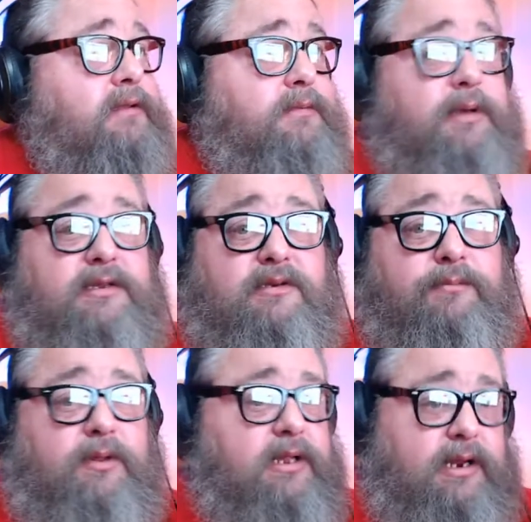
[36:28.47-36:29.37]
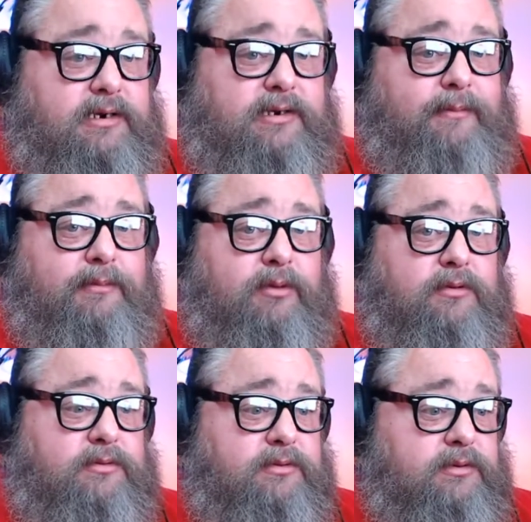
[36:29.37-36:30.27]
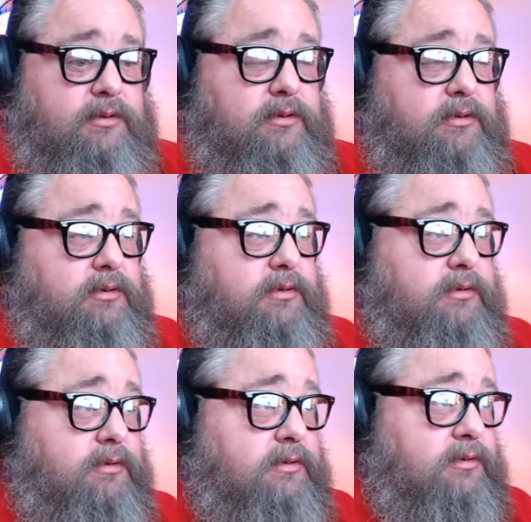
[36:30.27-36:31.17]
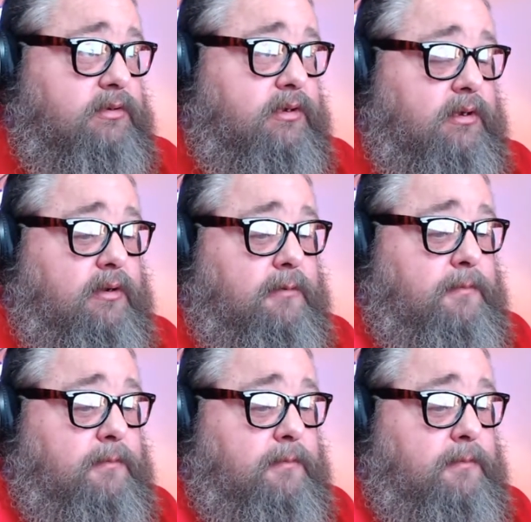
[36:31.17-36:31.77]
to me is completely unacceptable. You know.